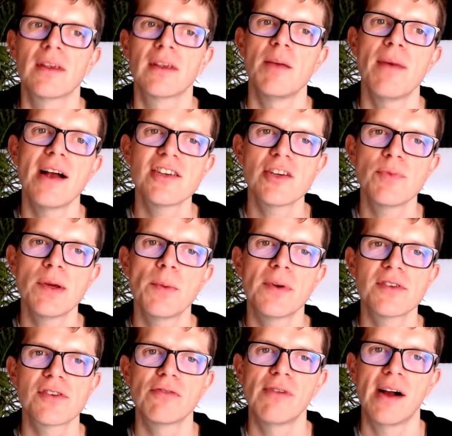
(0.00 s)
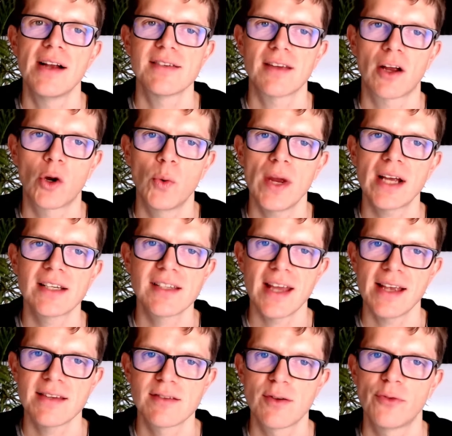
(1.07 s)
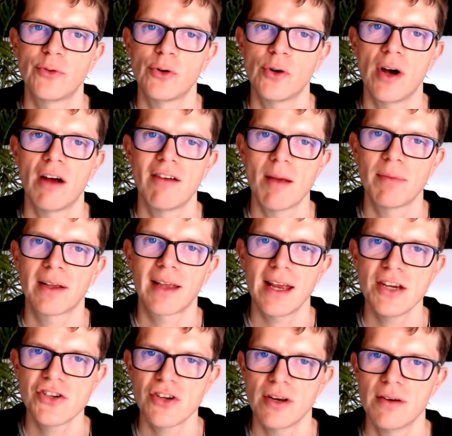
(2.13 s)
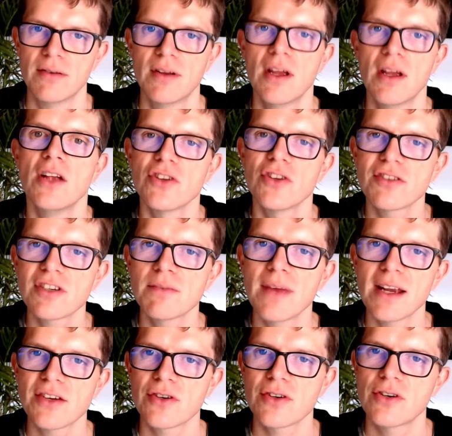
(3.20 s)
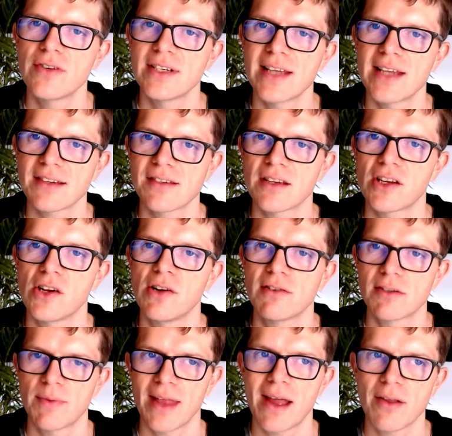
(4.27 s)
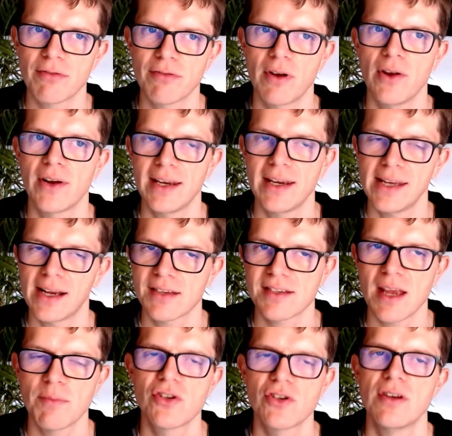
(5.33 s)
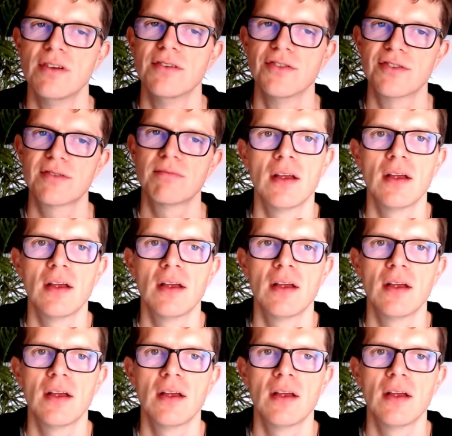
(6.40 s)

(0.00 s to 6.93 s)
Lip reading: Imagine we want to write a quick test for our application, just to make sure it executes without throwing any exceptions.